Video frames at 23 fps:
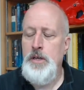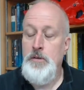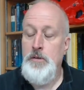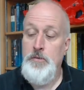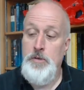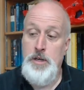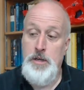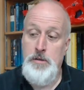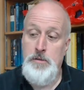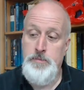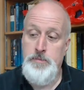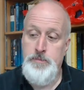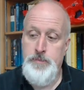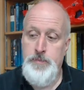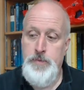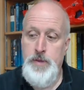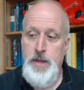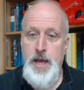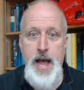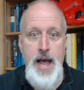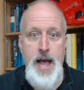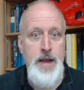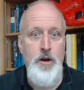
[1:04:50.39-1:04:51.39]
Well,
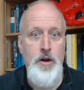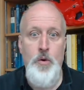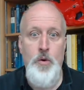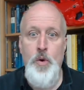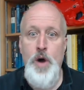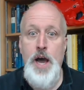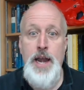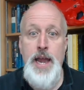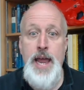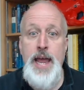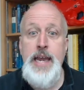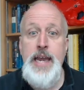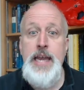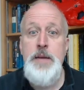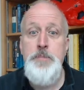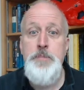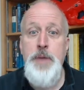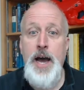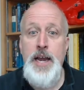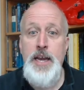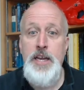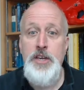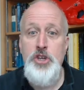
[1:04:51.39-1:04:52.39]
I don't want
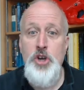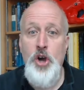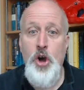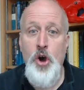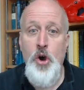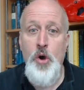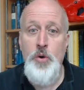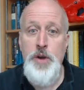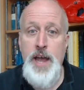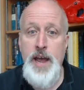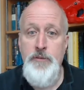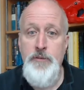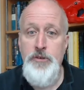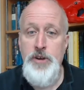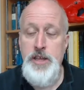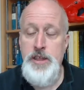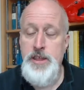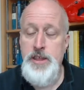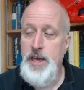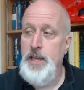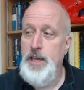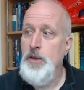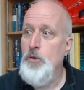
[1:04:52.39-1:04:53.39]
anybody to own
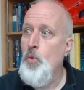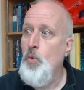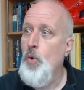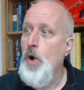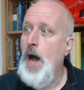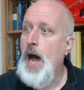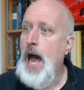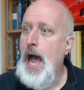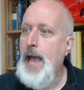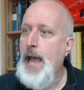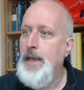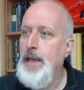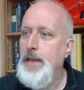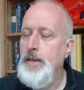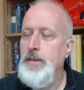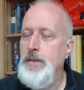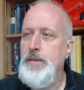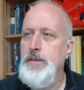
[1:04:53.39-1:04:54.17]
everything. Why?